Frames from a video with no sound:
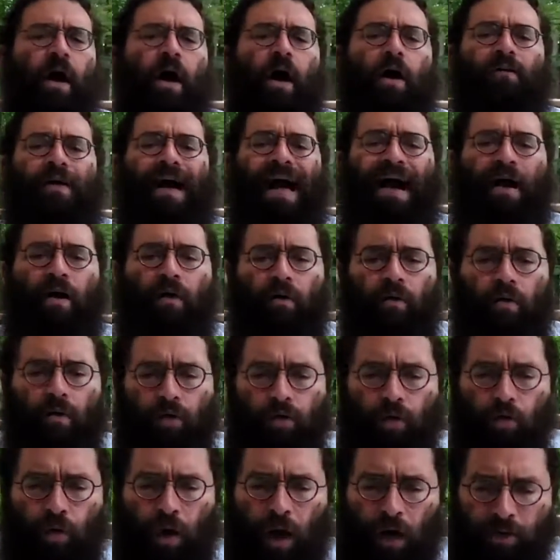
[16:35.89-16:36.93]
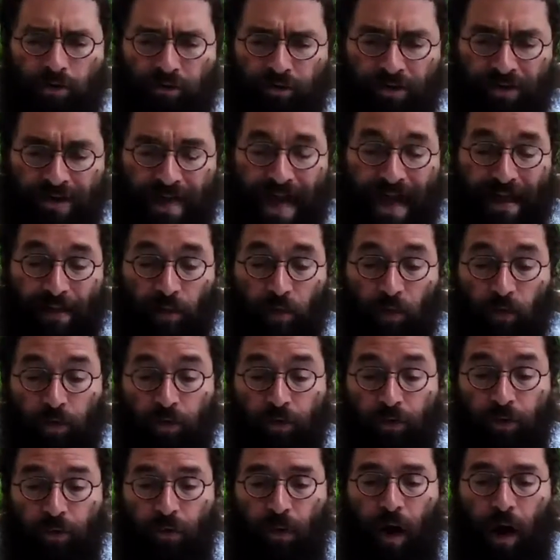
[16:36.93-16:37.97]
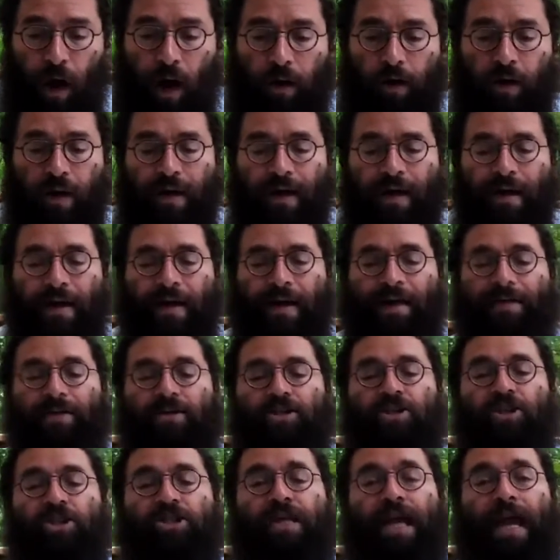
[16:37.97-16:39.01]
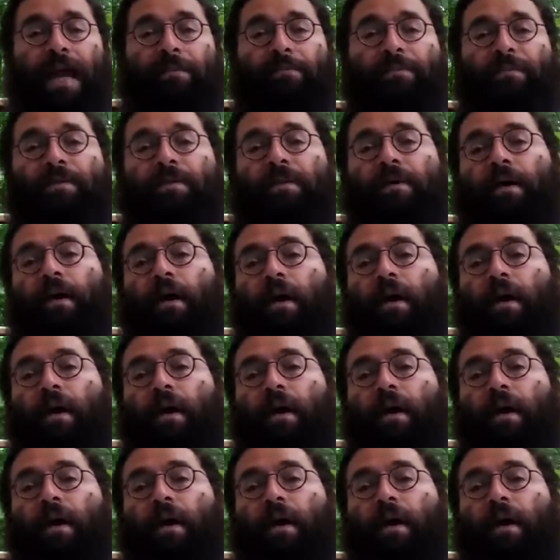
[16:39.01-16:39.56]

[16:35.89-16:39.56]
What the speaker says: of how you understand who you are is shaped